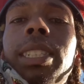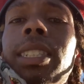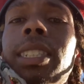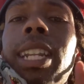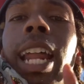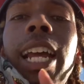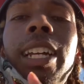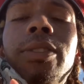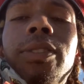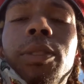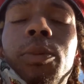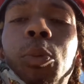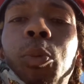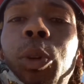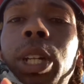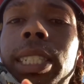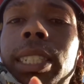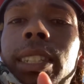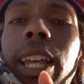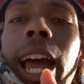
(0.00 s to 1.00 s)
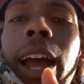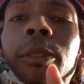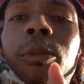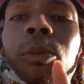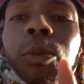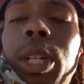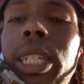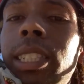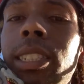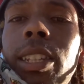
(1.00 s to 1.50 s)
and
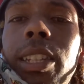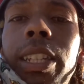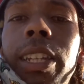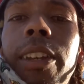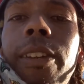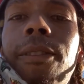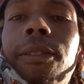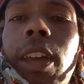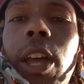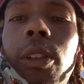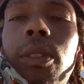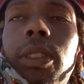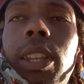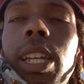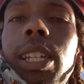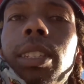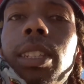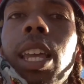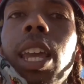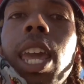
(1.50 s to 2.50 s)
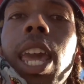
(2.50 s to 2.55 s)
I've recently felt this,